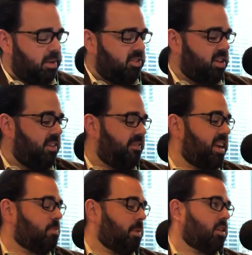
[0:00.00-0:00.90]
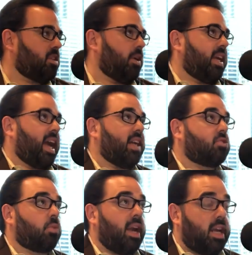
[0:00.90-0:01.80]
I B C, Facebook, Tony
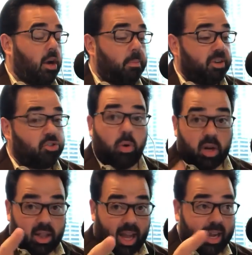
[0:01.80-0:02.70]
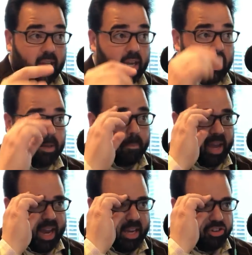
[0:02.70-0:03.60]
Katz Radio. Be sure to like the
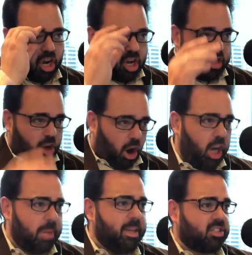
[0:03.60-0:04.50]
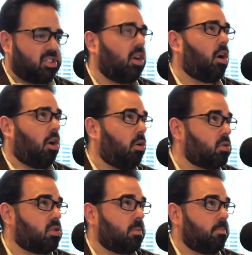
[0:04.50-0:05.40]
page. The argument still
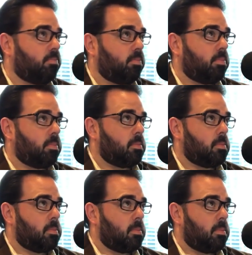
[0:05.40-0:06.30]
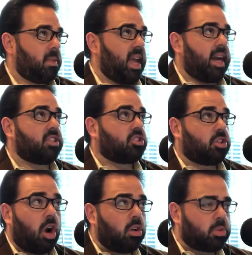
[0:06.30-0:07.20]
holds, and it
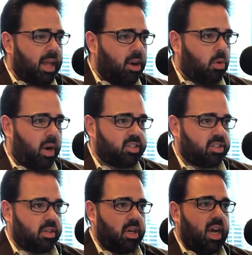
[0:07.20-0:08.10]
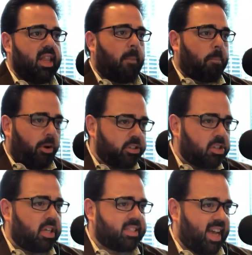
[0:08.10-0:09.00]
goes without question, that
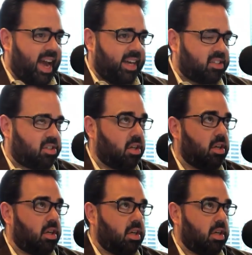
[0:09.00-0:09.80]
personal attacks